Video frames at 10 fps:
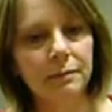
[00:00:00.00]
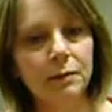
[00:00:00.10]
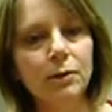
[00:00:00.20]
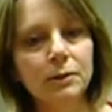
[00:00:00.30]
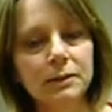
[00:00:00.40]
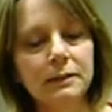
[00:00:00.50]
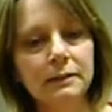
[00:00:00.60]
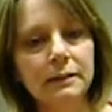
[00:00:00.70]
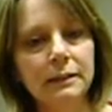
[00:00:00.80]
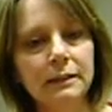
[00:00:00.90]
hurt,
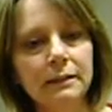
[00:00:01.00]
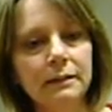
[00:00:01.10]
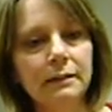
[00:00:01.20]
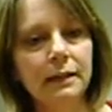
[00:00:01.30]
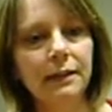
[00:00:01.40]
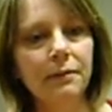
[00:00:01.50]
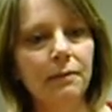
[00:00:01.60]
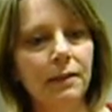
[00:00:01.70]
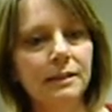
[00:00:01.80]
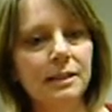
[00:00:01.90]
and
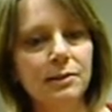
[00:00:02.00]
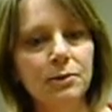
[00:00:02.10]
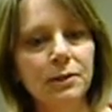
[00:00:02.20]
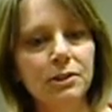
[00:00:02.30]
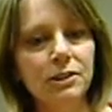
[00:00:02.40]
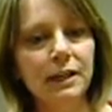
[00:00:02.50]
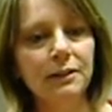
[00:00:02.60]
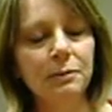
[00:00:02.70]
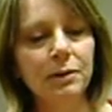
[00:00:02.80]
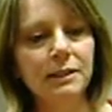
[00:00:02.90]
things as they're initiating
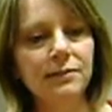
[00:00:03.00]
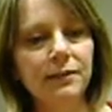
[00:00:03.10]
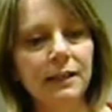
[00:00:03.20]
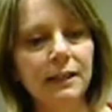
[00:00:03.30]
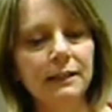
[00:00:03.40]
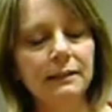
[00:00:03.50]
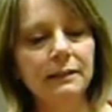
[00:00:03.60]
the breastfeeding.